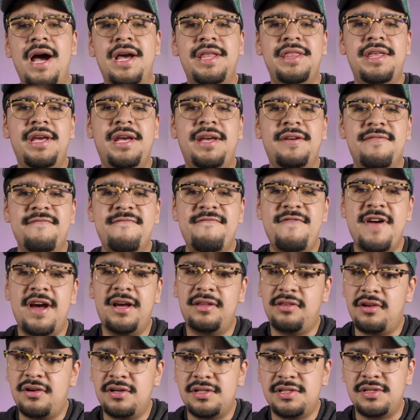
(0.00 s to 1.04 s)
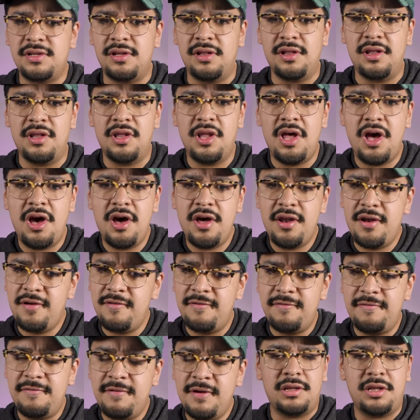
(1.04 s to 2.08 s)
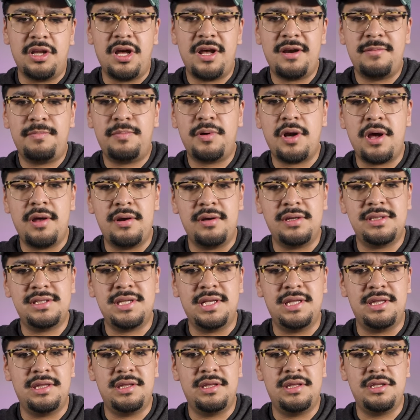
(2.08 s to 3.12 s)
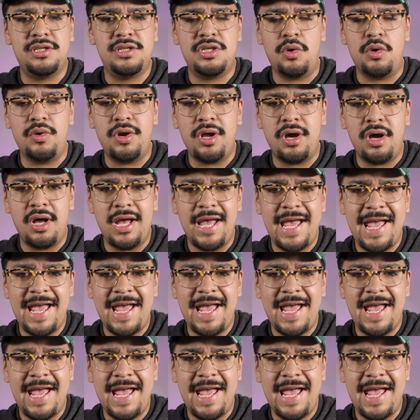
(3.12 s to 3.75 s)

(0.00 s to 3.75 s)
I think, in fact, there's a lot of products that don't